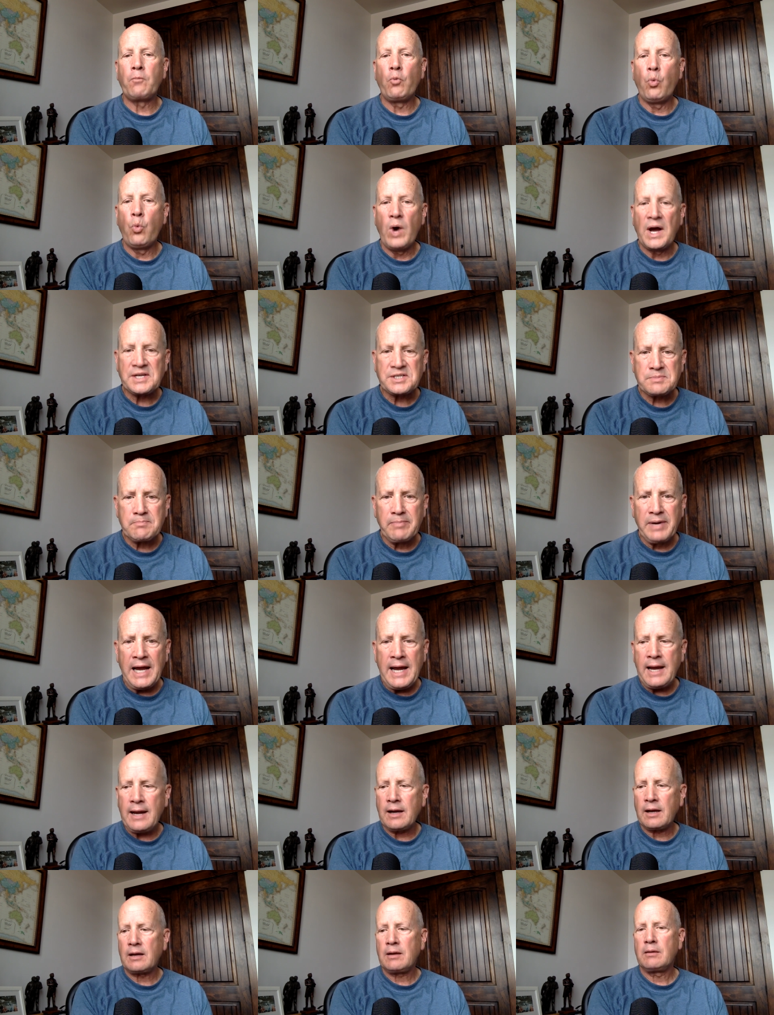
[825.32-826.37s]
West
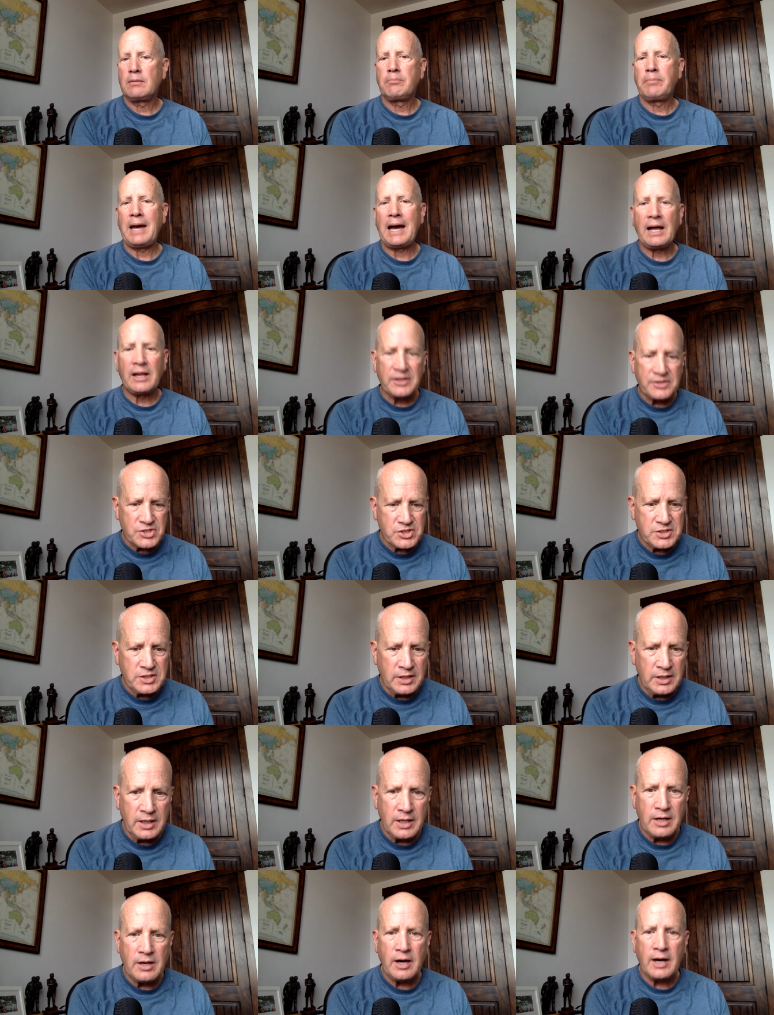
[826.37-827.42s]
Bank,
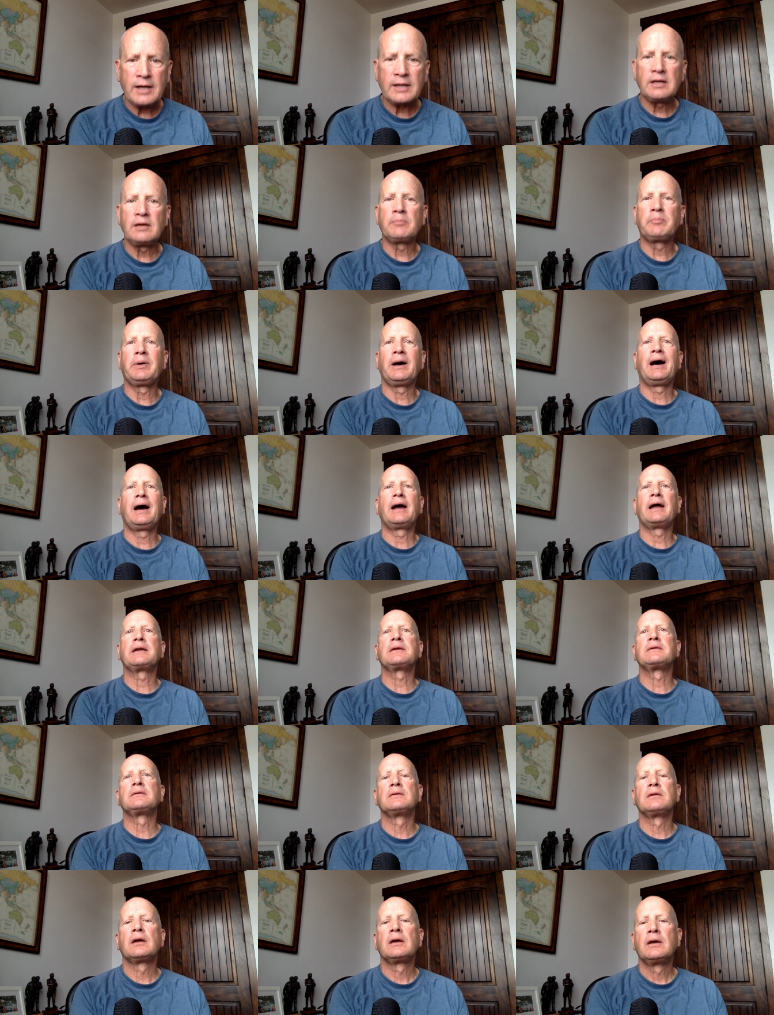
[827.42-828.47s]
Palestinian occupied.
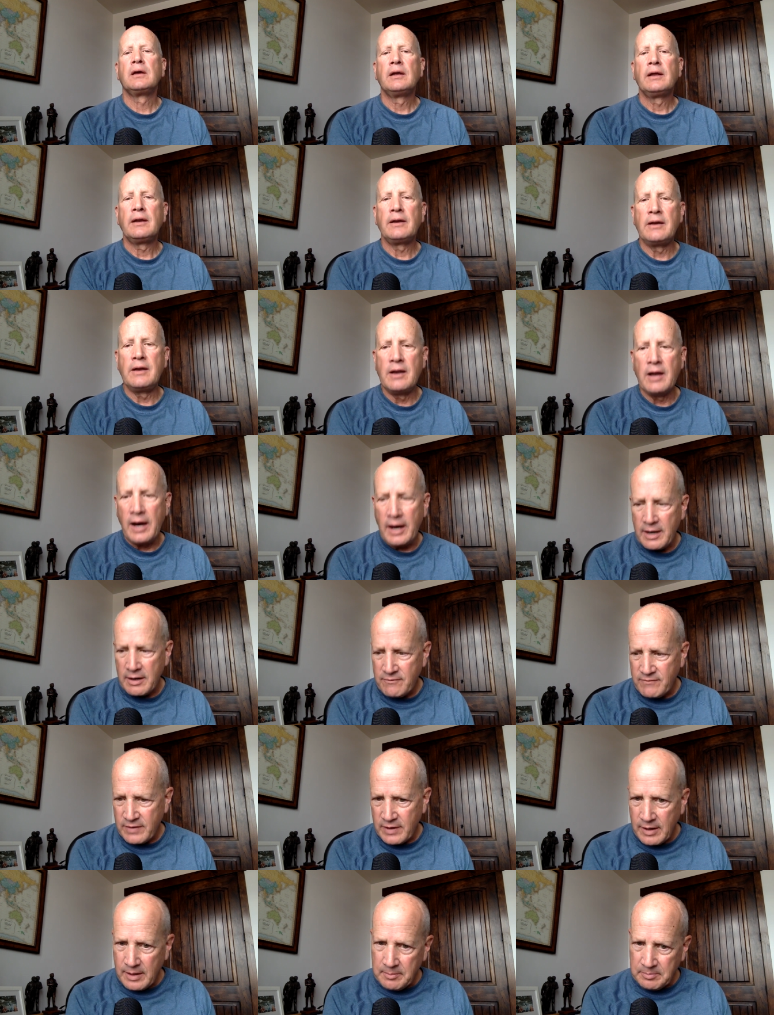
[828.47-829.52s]
Not a
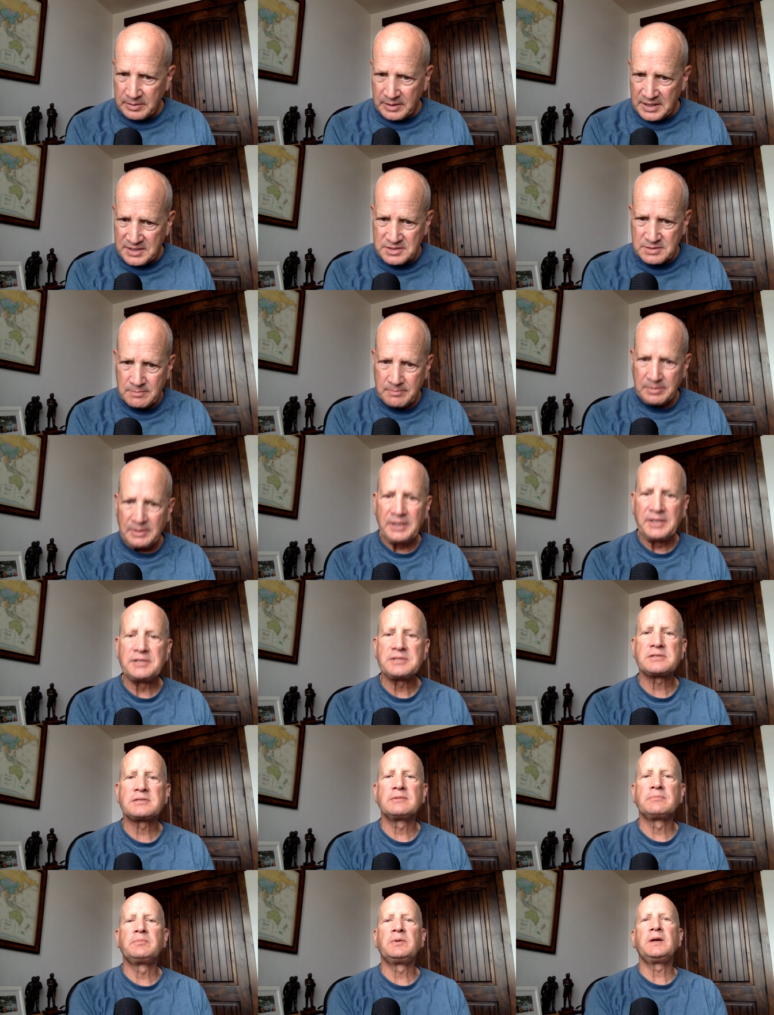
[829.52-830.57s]
very pleasant
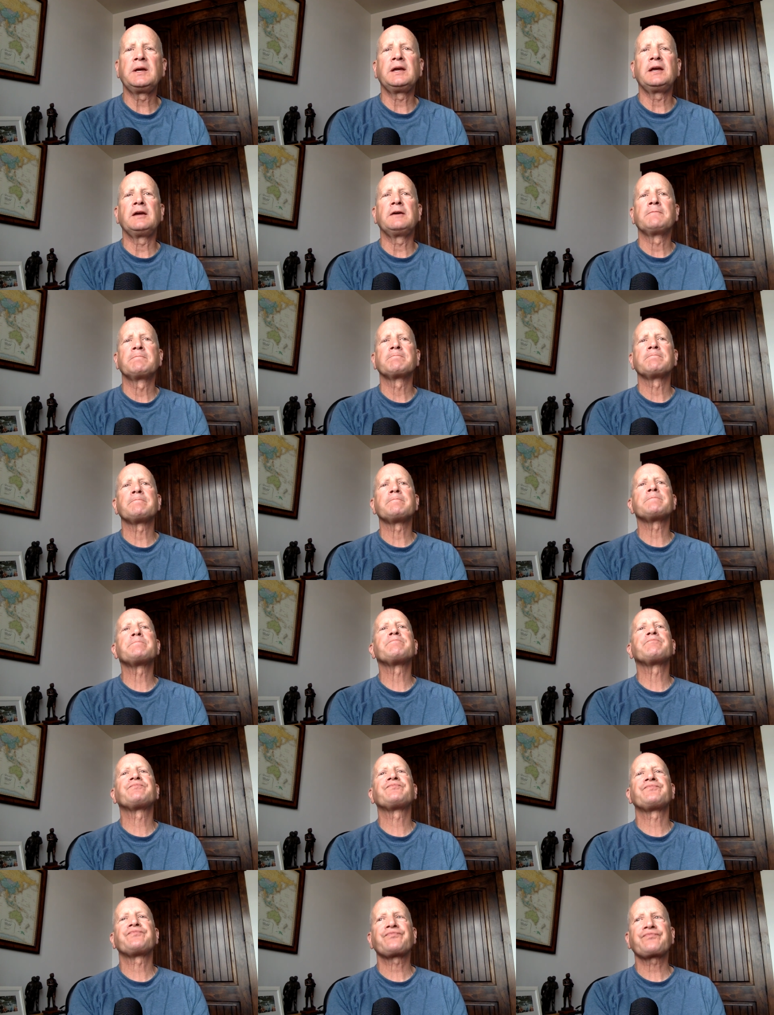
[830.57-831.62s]
place to be.
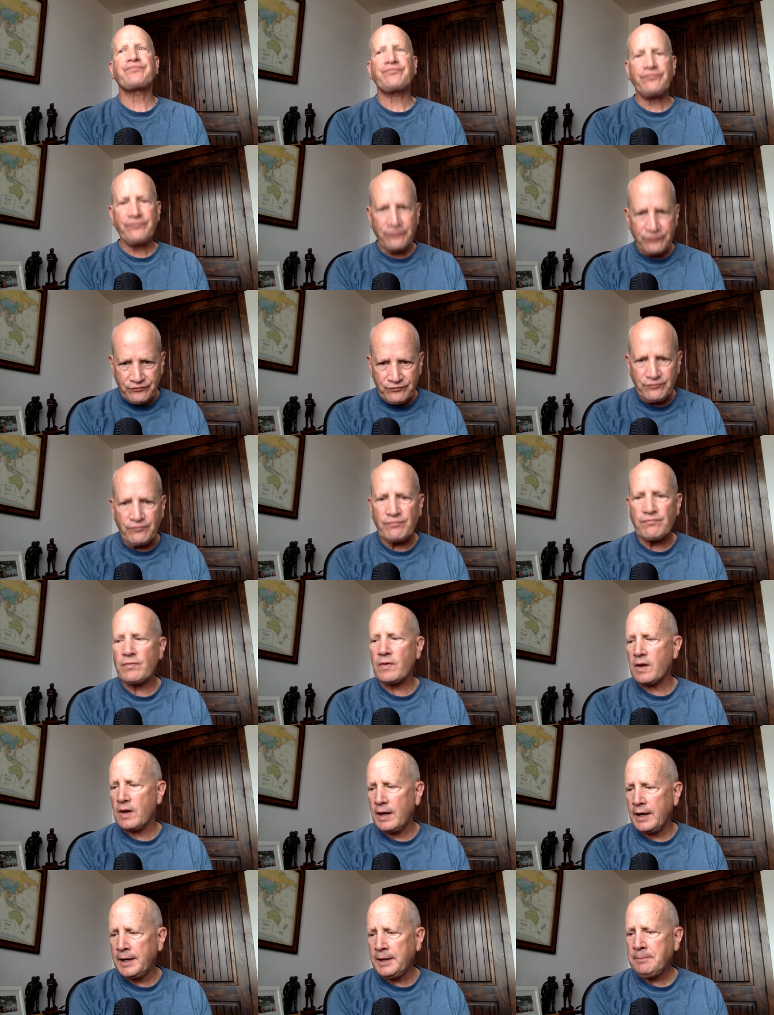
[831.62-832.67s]

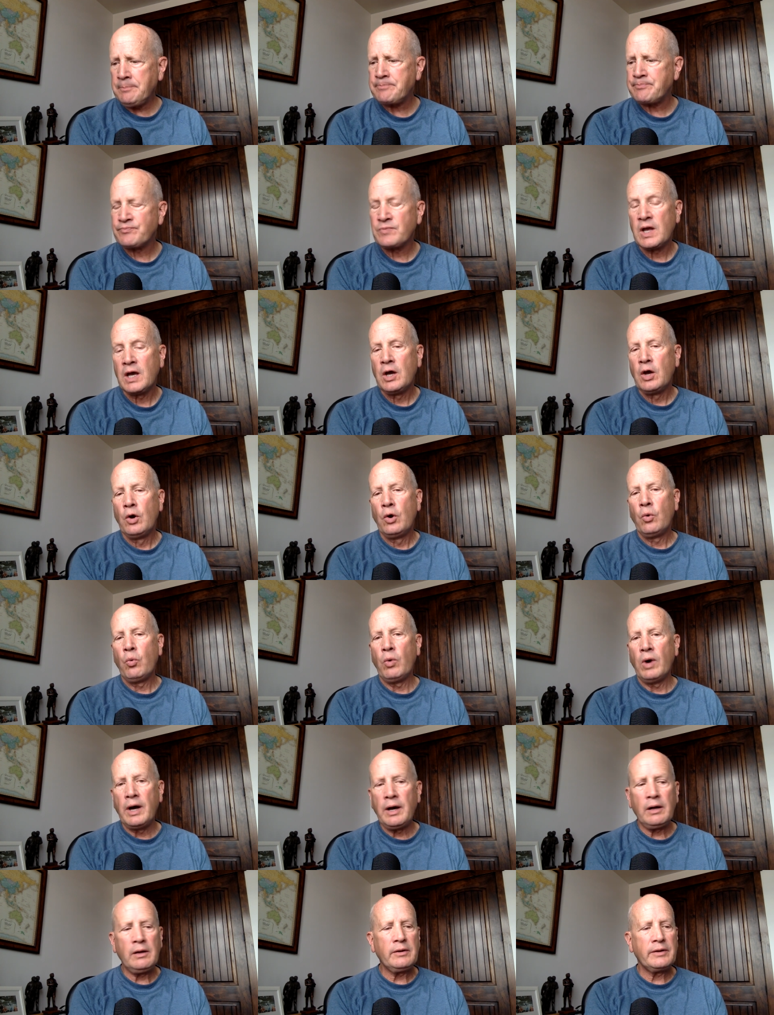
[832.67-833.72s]
Okay?
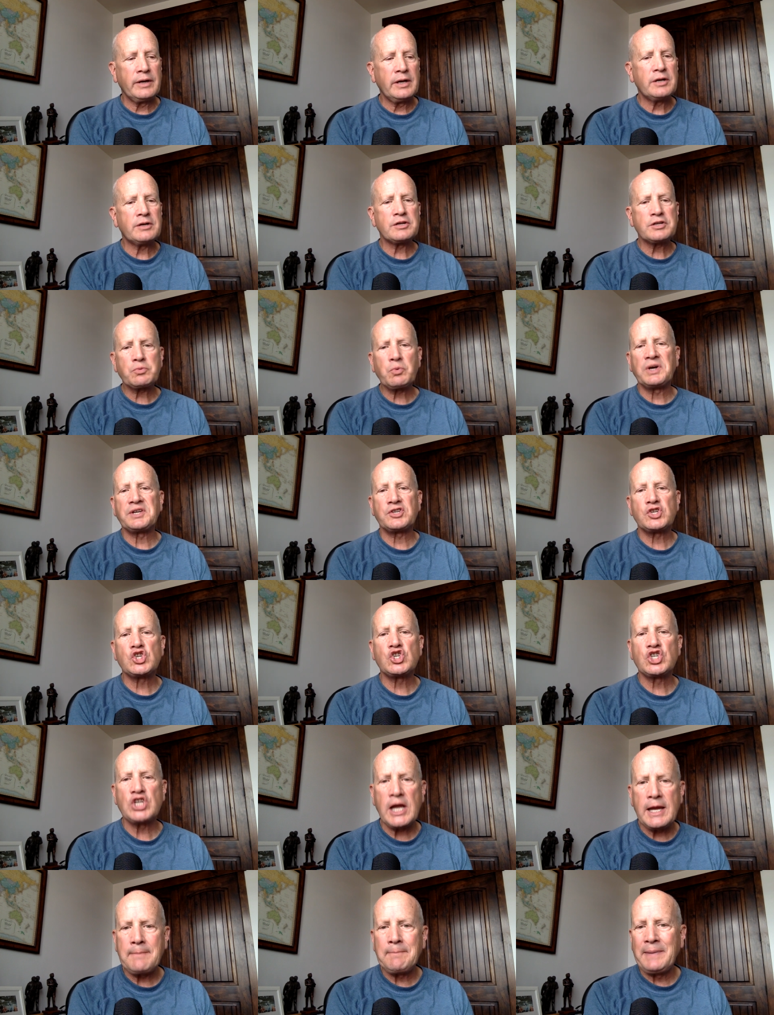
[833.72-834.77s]
Well, here's what's
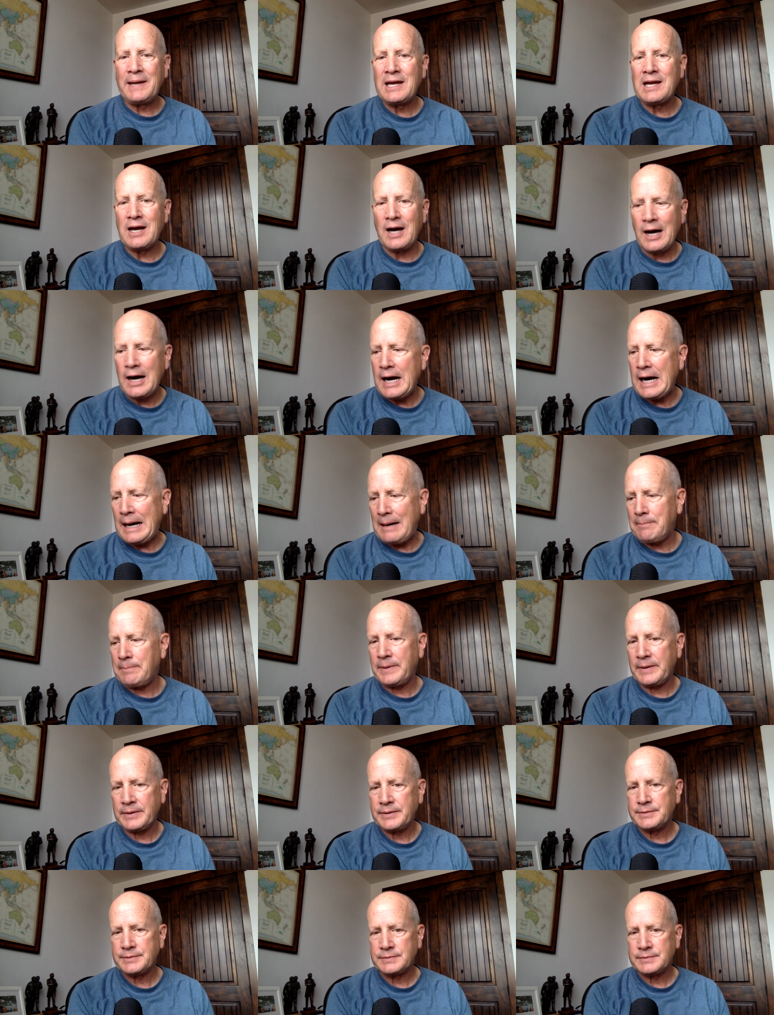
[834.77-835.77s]
shaping up.